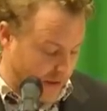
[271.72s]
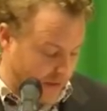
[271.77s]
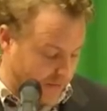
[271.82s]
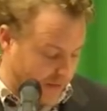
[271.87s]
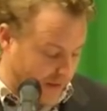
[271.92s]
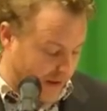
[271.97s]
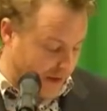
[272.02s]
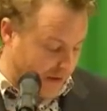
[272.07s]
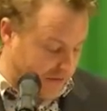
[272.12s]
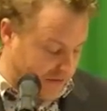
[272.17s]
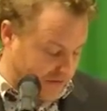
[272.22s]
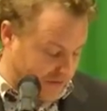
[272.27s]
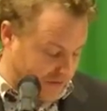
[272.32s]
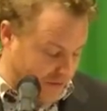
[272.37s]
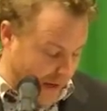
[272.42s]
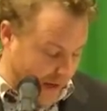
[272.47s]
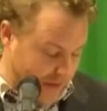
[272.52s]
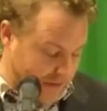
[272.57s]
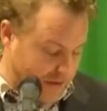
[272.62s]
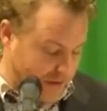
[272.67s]
They are
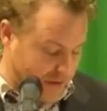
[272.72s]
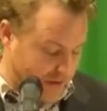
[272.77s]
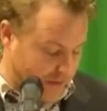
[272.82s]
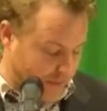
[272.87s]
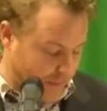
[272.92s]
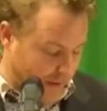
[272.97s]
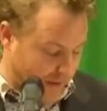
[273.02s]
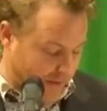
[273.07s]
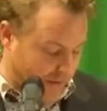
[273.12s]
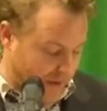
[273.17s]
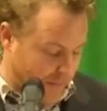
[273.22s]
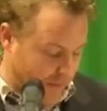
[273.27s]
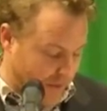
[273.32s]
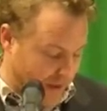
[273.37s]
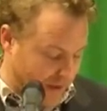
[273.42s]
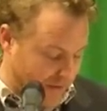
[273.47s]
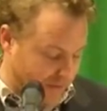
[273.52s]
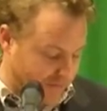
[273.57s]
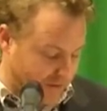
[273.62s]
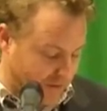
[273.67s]
distracted by their
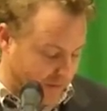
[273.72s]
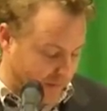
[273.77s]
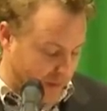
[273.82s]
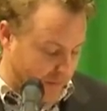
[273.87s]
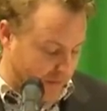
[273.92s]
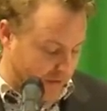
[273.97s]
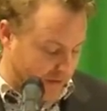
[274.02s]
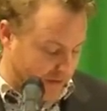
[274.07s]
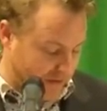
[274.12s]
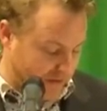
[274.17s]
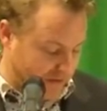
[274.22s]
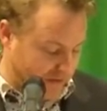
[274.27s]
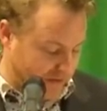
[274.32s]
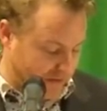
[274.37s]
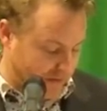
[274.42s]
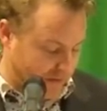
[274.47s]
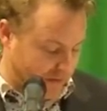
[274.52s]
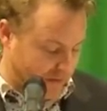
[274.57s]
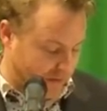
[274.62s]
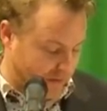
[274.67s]
painful
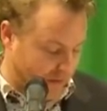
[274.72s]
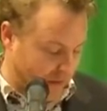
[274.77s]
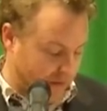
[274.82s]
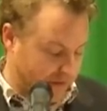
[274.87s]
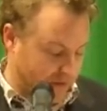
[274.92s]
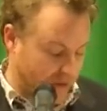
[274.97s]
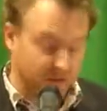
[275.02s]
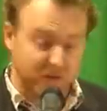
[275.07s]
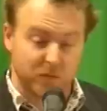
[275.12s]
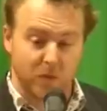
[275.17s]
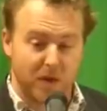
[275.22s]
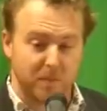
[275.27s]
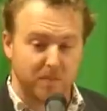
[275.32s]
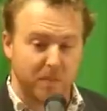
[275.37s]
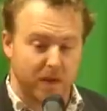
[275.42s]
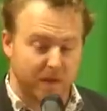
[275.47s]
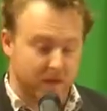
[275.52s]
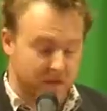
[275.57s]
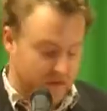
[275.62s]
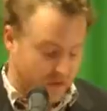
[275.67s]
memories that, as one
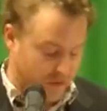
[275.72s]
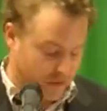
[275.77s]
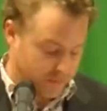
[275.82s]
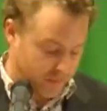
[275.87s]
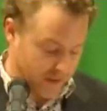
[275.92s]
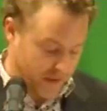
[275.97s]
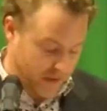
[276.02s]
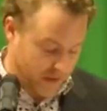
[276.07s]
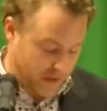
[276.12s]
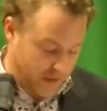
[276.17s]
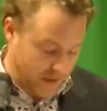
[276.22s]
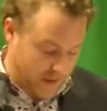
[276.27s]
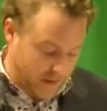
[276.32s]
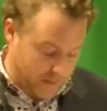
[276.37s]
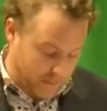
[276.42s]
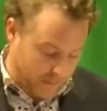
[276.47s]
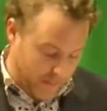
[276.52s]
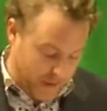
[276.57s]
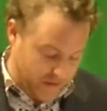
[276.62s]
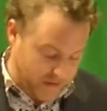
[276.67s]
mother told me,
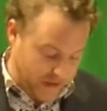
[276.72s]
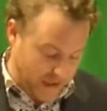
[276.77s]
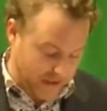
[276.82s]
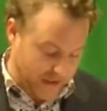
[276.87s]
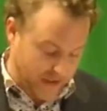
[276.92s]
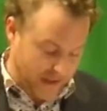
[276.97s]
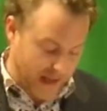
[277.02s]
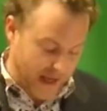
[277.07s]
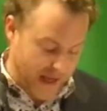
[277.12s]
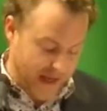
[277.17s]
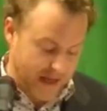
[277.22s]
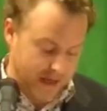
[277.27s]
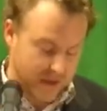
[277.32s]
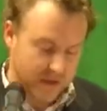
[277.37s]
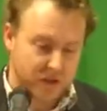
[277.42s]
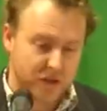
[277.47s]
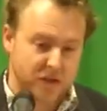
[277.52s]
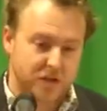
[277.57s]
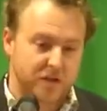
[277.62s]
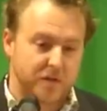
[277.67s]
may take an
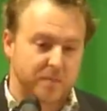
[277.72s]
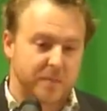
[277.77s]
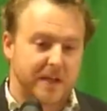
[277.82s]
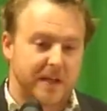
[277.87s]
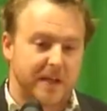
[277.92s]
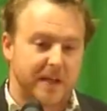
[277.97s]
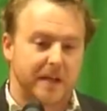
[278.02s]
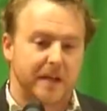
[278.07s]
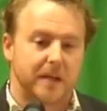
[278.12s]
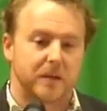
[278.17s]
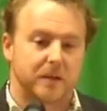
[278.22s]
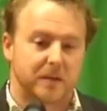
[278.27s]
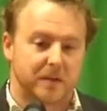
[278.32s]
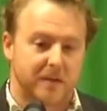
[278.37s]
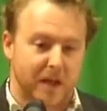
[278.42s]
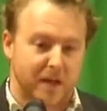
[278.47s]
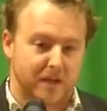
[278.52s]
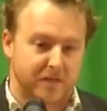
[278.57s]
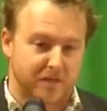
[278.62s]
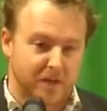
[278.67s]
age to be healed
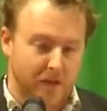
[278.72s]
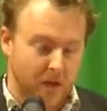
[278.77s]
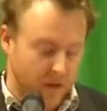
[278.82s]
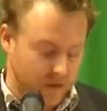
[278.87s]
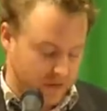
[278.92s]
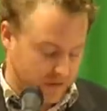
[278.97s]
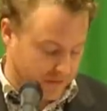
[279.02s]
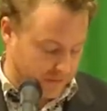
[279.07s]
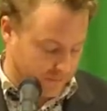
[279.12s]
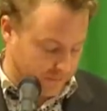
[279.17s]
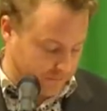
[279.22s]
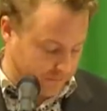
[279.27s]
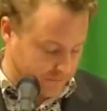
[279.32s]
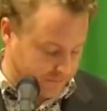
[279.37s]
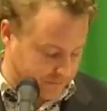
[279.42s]
and forgotten.